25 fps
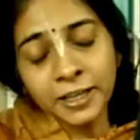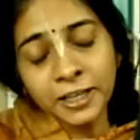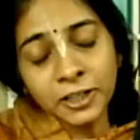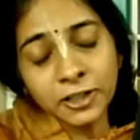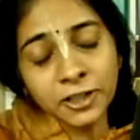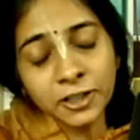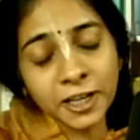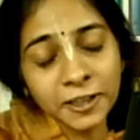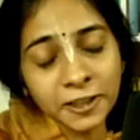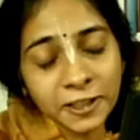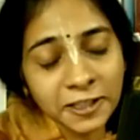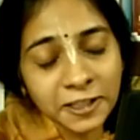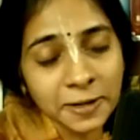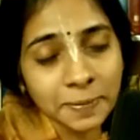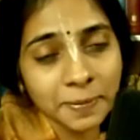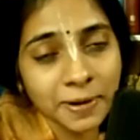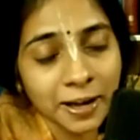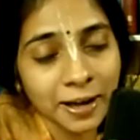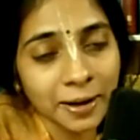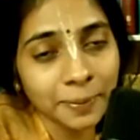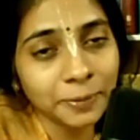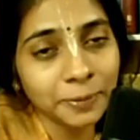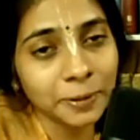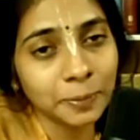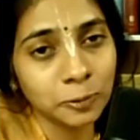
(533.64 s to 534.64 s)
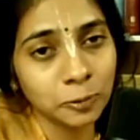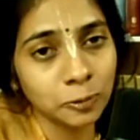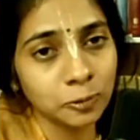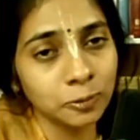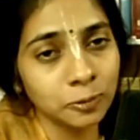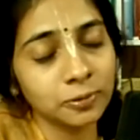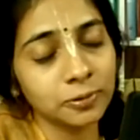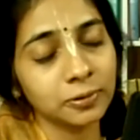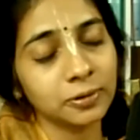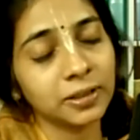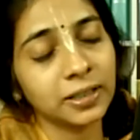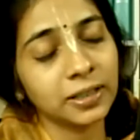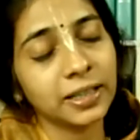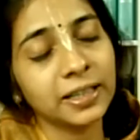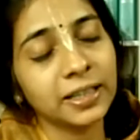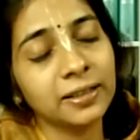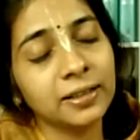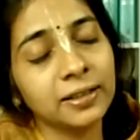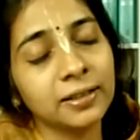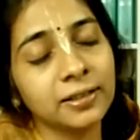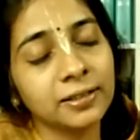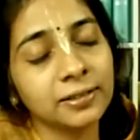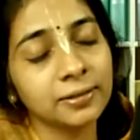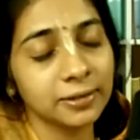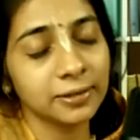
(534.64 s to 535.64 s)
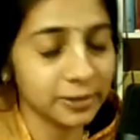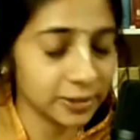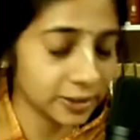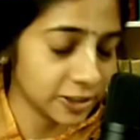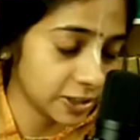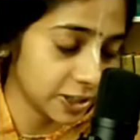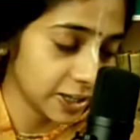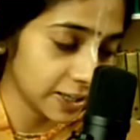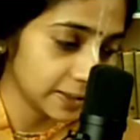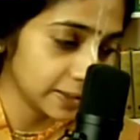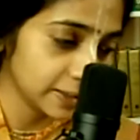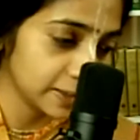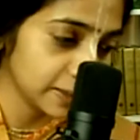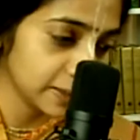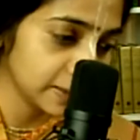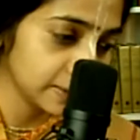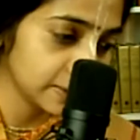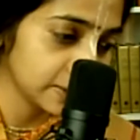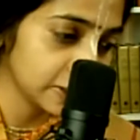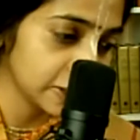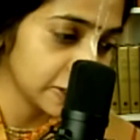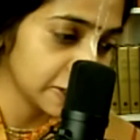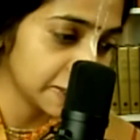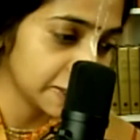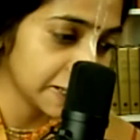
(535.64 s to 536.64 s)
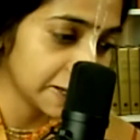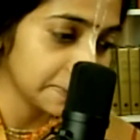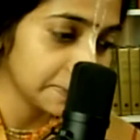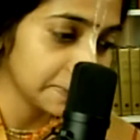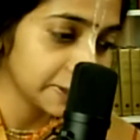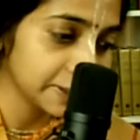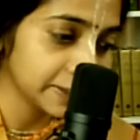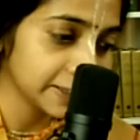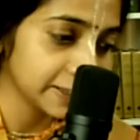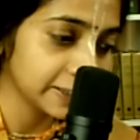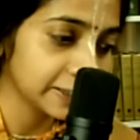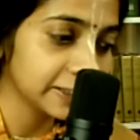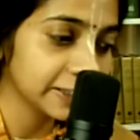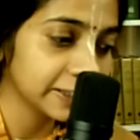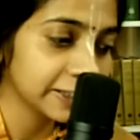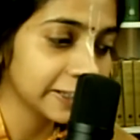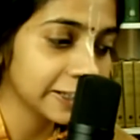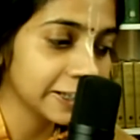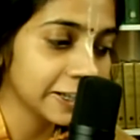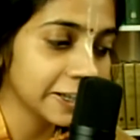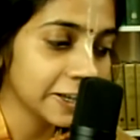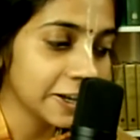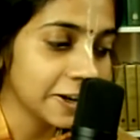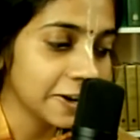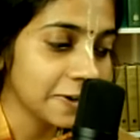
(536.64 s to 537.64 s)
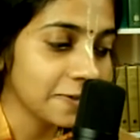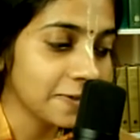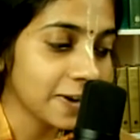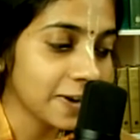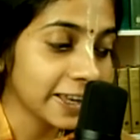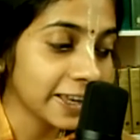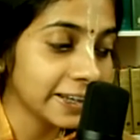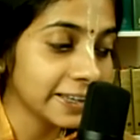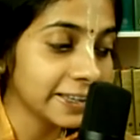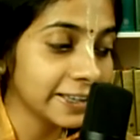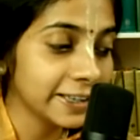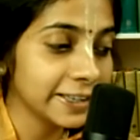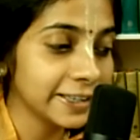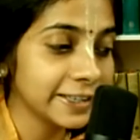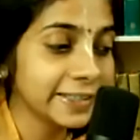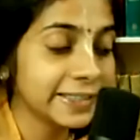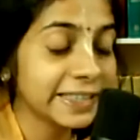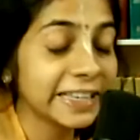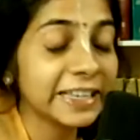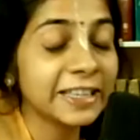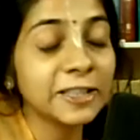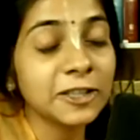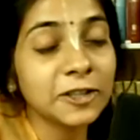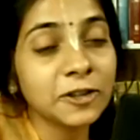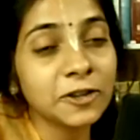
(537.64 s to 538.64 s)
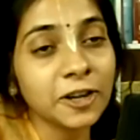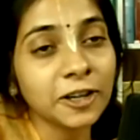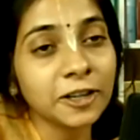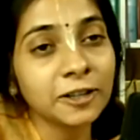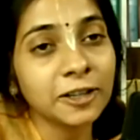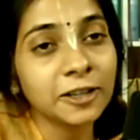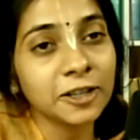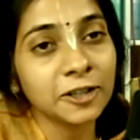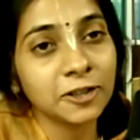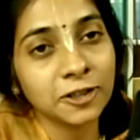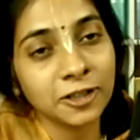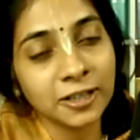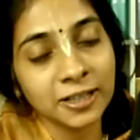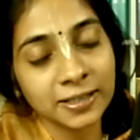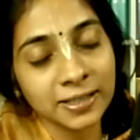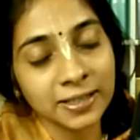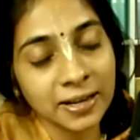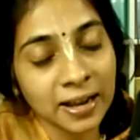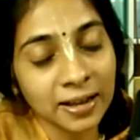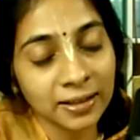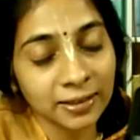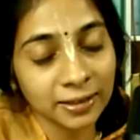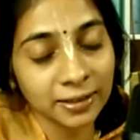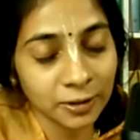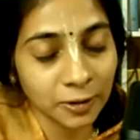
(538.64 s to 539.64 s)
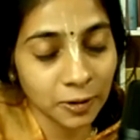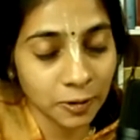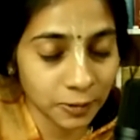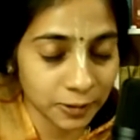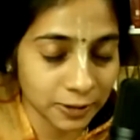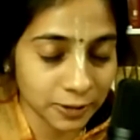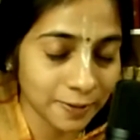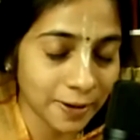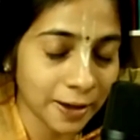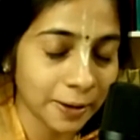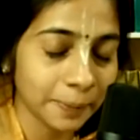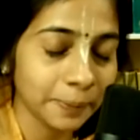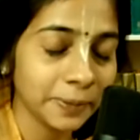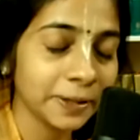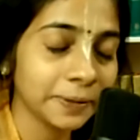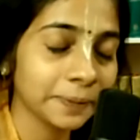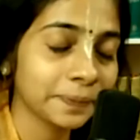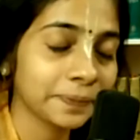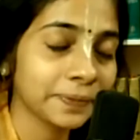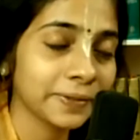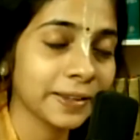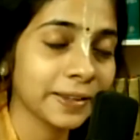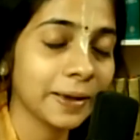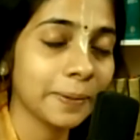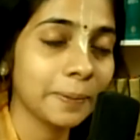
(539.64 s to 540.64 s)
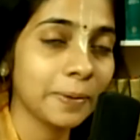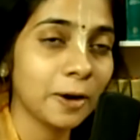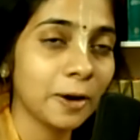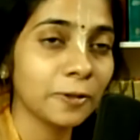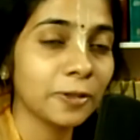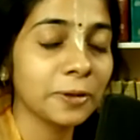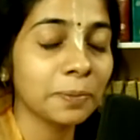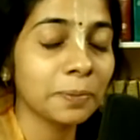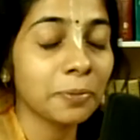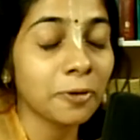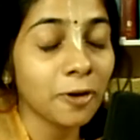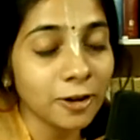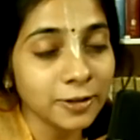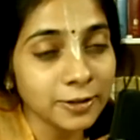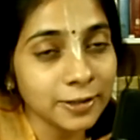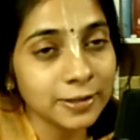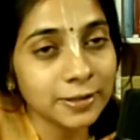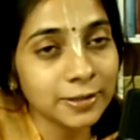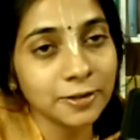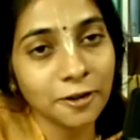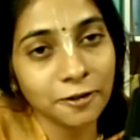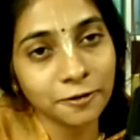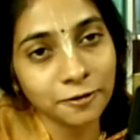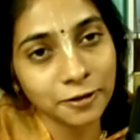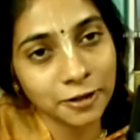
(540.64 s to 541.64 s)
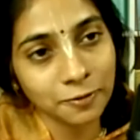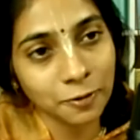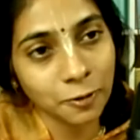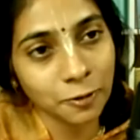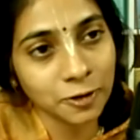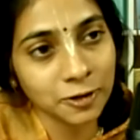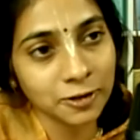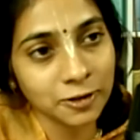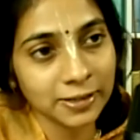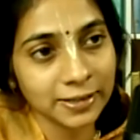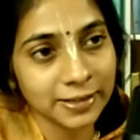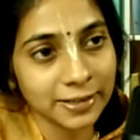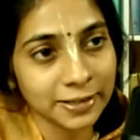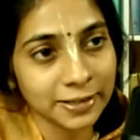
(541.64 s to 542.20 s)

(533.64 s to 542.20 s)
Chaitanya Mahaprabhu in the Chaitanya Charitamrita, while he is instructing Srila Sanatana Goswami about the process of devotional